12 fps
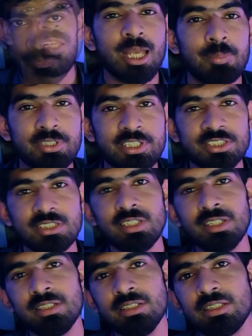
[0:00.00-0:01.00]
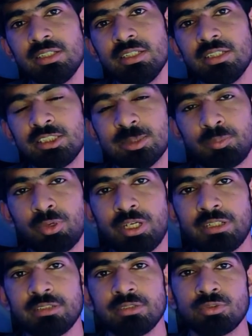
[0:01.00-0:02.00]
Application layer is a
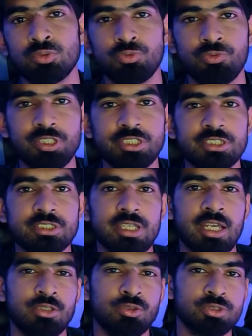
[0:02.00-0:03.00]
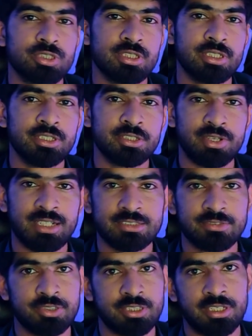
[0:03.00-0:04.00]
point through which a user interacts
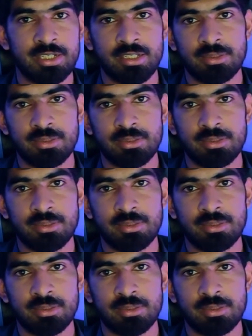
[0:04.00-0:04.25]
with the data.